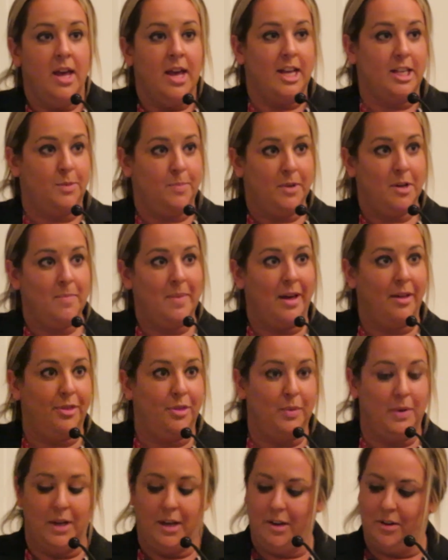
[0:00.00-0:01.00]
It's been
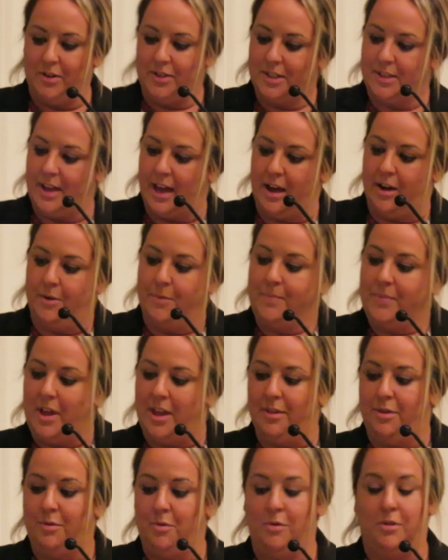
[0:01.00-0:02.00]
about 3 years now,
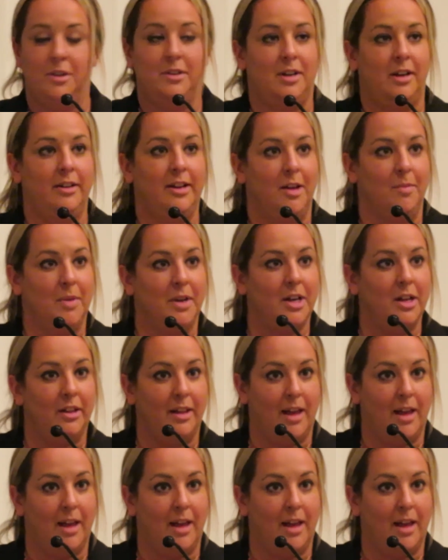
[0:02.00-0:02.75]
and through the dynamic